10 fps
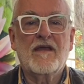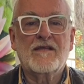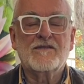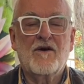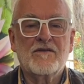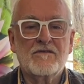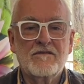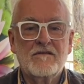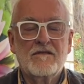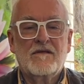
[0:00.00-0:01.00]
excited
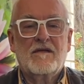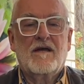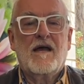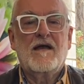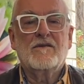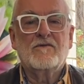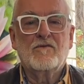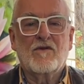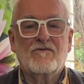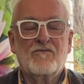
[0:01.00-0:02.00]
and
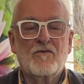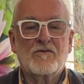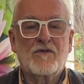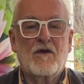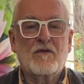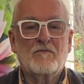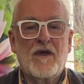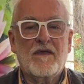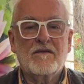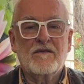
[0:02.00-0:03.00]
looking forward to going
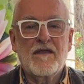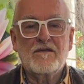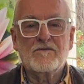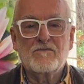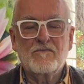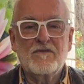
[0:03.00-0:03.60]
back and